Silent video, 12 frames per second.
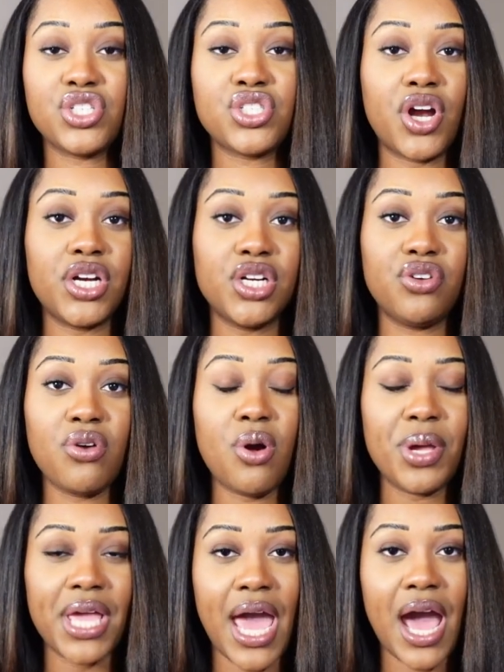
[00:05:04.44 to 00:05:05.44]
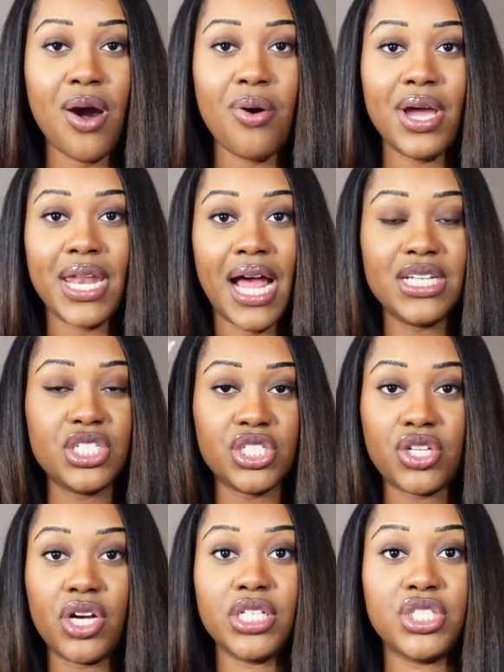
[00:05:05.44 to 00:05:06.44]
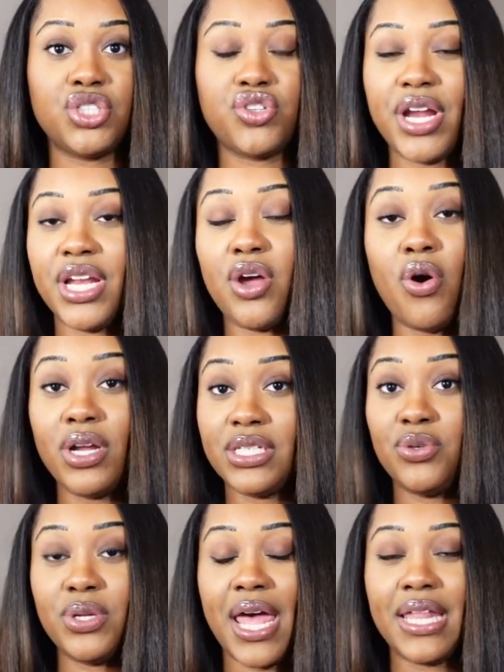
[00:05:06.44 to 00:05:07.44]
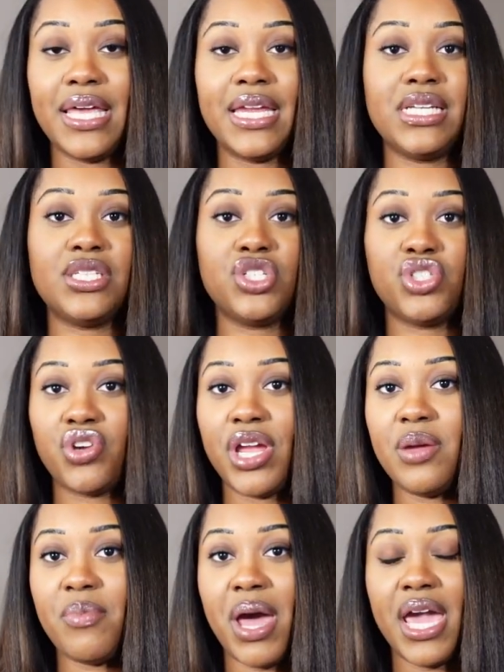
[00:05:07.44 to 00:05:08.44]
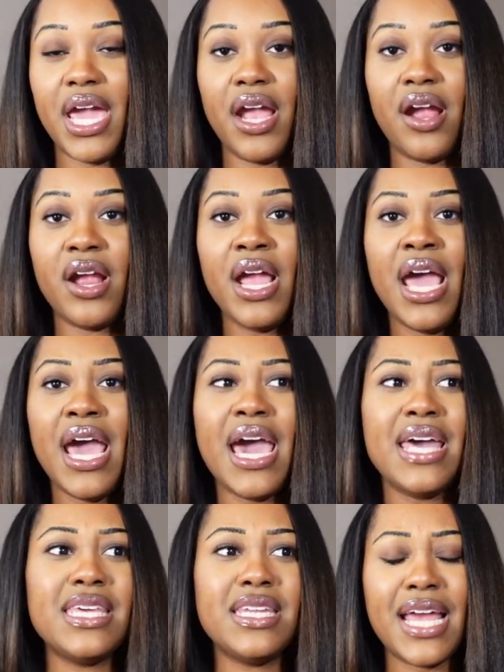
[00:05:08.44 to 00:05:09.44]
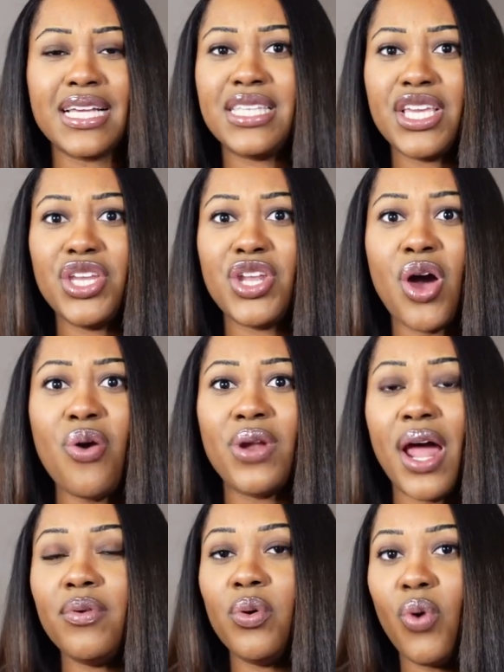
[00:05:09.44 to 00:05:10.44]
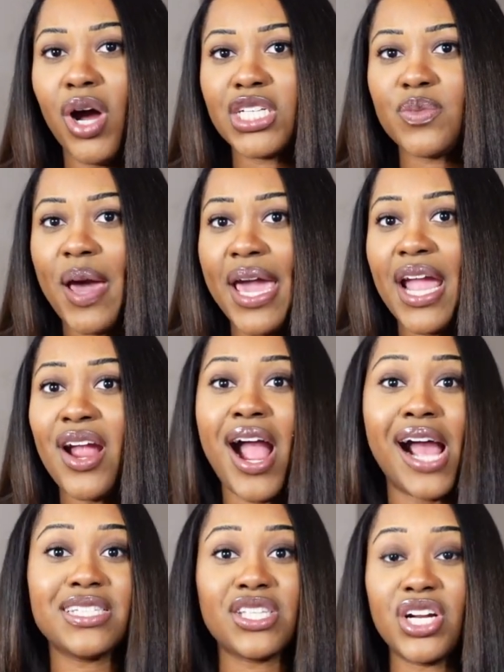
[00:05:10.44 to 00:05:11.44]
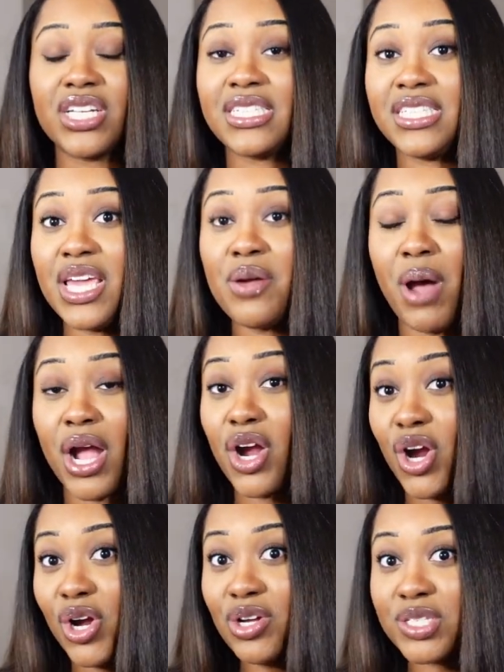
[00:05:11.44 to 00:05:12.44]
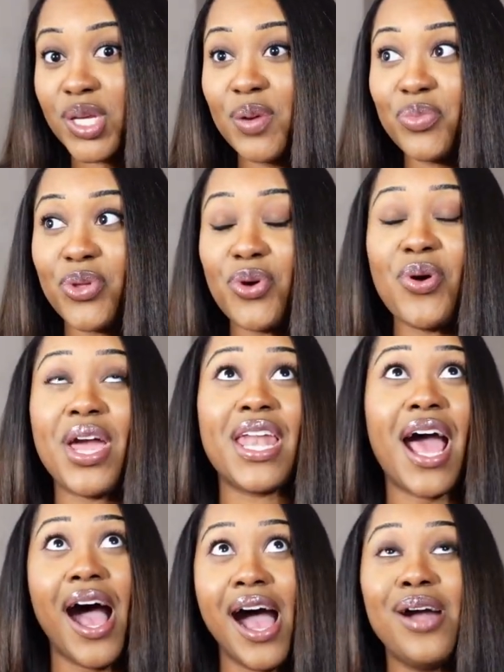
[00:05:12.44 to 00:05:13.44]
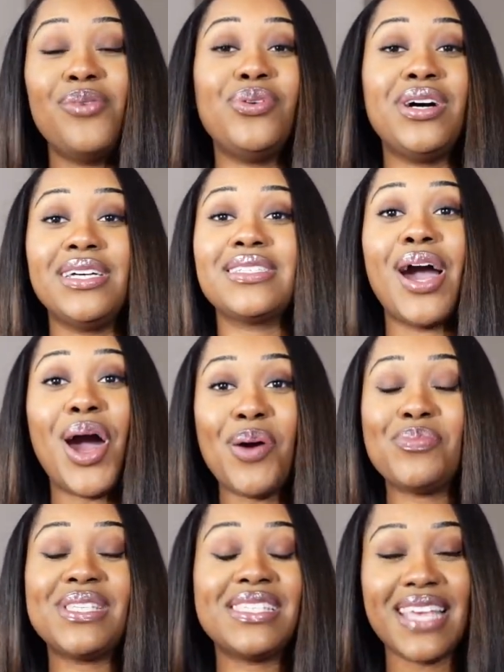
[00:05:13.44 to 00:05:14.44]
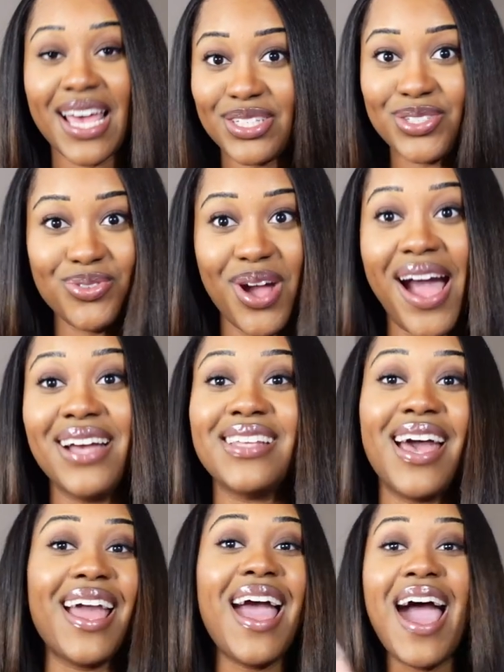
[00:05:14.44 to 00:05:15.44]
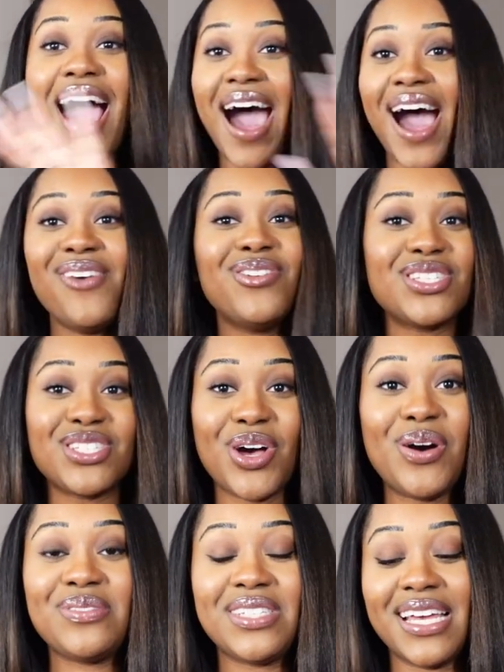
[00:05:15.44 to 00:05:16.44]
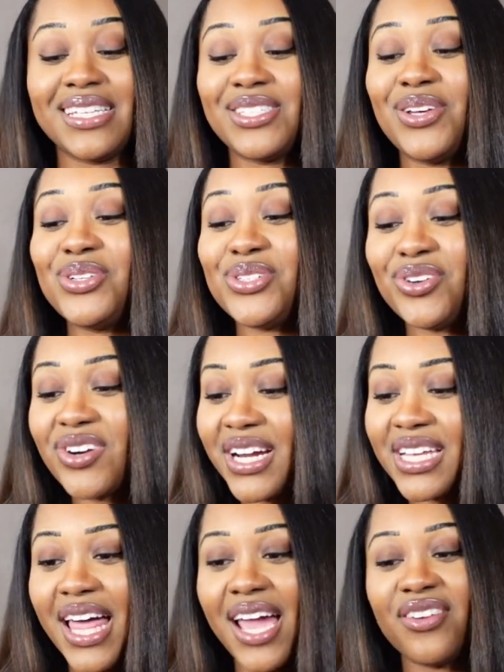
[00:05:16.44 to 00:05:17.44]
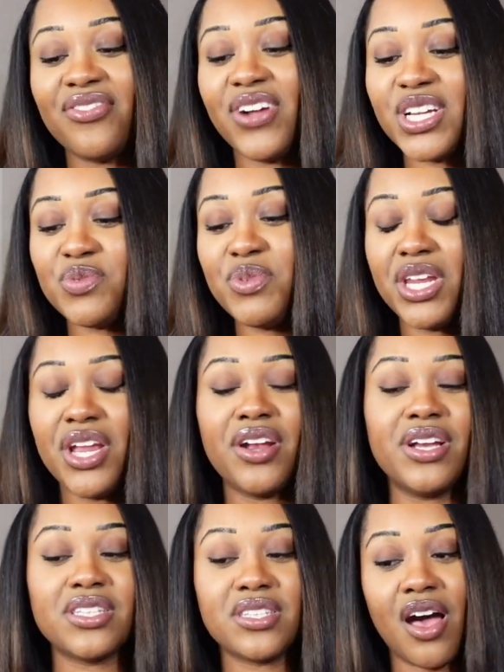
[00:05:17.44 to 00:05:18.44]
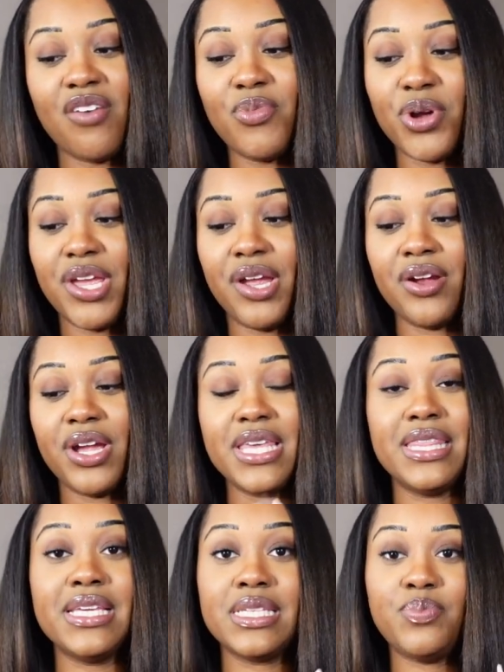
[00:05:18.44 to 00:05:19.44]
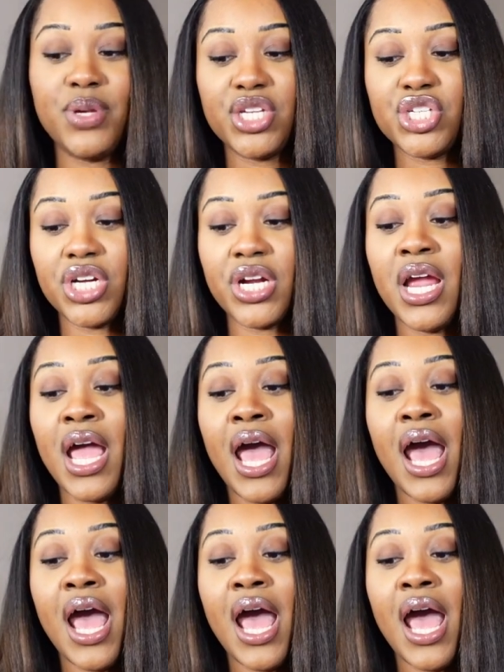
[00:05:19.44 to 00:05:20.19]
started growing out, and I just started going to that lady to straighten my hair. And the next thing you know, when I would wash my hair, I started seeing my curls come through, and I was obsessed, you guys. Like, I was so obsessed. So during like freshman year and sophomore year in this picture,